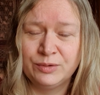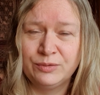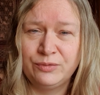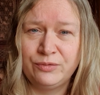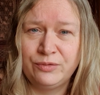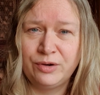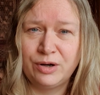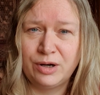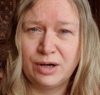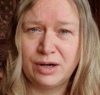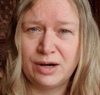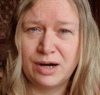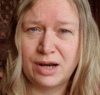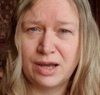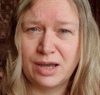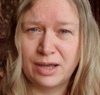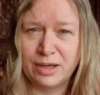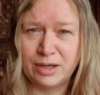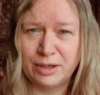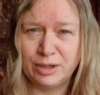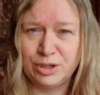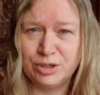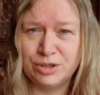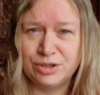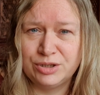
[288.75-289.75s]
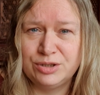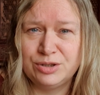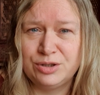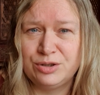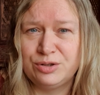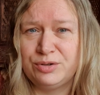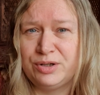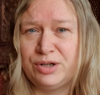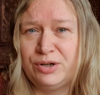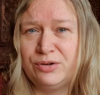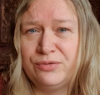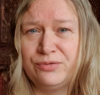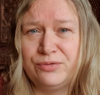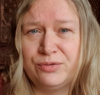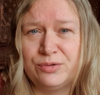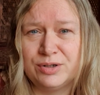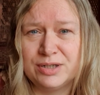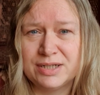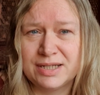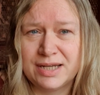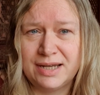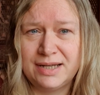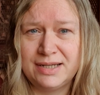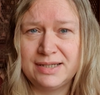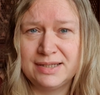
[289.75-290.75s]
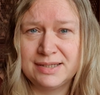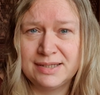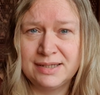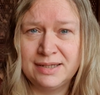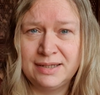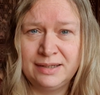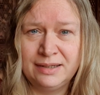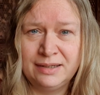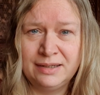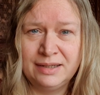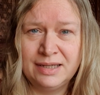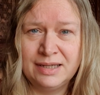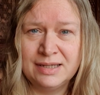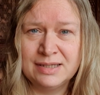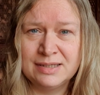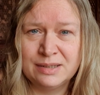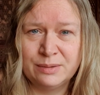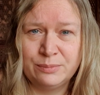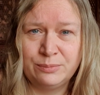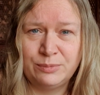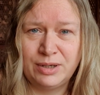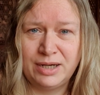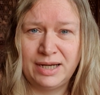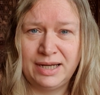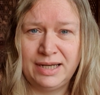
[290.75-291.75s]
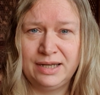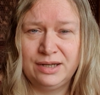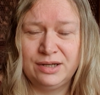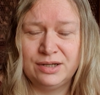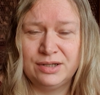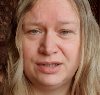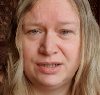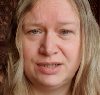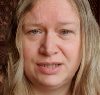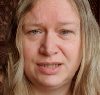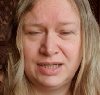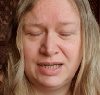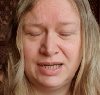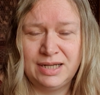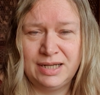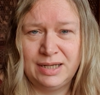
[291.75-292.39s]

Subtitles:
for a good 3 or 4 days, somewhere he could